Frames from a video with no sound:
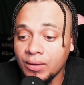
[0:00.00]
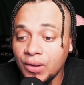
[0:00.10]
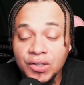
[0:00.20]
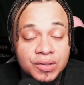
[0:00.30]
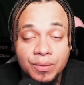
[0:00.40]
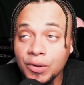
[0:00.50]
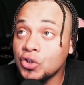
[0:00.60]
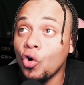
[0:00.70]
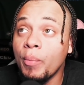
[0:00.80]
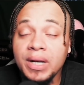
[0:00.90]
There's
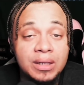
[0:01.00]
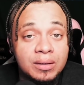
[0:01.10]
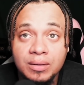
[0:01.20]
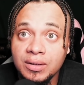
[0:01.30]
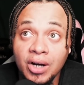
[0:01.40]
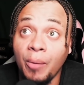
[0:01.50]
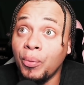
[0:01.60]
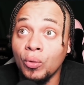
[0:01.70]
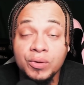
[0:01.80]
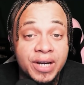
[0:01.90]
so many
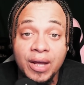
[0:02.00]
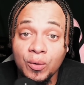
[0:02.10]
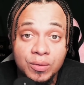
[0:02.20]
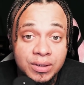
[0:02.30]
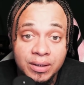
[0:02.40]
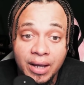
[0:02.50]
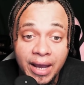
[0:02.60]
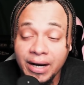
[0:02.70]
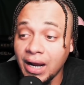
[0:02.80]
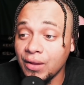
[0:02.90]
couple channels,
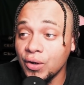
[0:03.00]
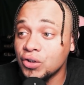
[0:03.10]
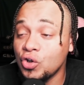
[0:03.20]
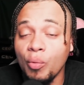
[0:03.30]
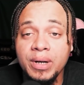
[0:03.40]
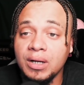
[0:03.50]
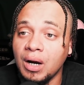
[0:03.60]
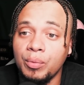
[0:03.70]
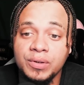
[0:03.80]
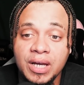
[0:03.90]
and there's so many
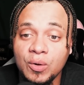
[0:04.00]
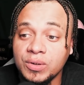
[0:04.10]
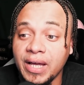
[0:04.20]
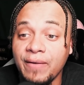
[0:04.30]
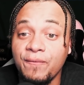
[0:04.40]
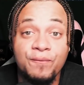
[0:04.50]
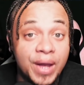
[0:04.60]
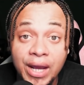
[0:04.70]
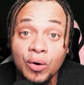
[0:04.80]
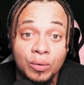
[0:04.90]
couple channels that
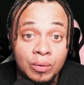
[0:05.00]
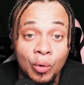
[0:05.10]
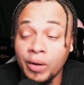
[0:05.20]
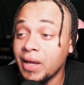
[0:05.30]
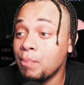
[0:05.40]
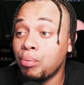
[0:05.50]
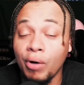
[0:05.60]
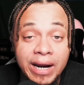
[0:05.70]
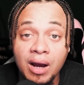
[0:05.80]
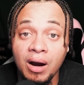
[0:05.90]
fail, or they
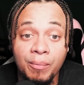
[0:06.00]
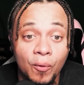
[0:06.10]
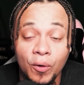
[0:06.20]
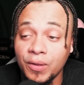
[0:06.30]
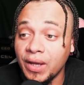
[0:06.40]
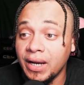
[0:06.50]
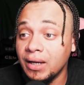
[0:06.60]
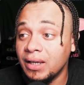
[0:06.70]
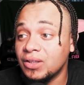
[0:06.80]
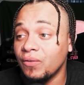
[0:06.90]
break up, or they
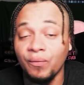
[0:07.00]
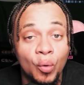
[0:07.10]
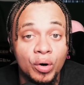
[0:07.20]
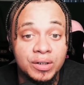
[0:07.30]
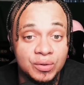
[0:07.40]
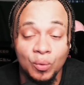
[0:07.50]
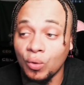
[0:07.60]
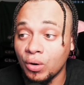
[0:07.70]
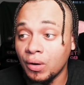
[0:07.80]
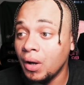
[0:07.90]
get divorced,
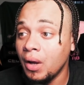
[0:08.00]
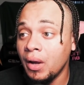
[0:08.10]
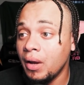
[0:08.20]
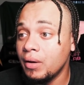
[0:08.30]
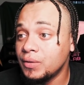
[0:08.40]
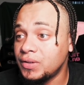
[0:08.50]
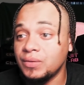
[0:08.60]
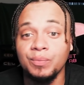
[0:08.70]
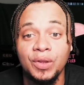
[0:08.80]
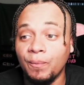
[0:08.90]
or
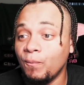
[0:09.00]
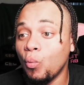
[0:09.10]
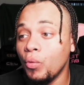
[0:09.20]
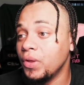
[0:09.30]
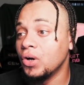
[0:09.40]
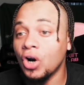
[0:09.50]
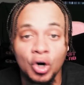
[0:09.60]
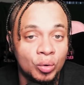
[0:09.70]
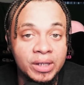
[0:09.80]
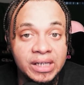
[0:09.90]
the
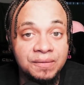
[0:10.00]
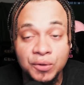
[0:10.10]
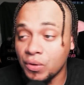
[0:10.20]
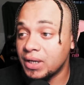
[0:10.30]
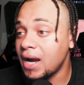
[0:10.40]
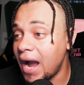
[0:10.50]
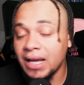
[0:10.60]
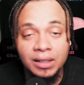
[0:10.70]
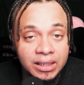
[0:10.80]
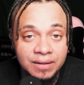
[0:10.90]
girl leaves, or the guy
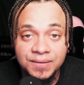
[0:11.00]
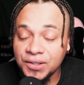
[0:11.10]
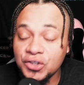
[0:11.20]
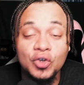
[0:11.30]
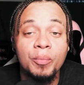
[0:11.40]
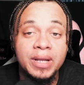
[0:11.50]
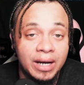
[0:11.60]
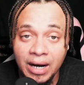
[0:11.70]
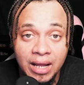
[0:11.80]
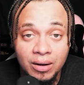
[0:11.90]
leaves. There's so
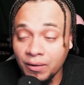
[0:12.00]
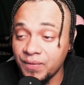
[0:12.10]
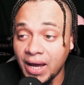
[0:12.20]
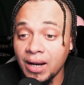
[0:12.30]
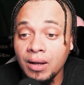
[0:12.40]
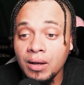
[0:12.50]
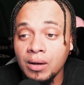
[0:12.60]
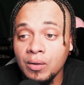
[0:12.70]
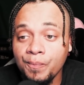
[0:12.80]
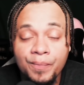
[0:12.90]
many of that.
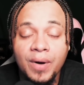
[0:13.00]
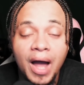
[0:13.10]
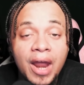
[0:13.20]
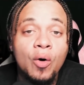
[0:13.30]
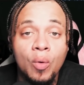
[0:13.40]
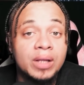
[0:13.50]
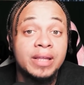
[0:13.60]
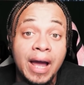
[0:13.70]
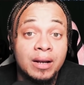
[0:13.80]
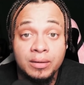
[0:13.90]
I don't want
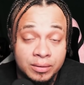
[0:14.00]
that.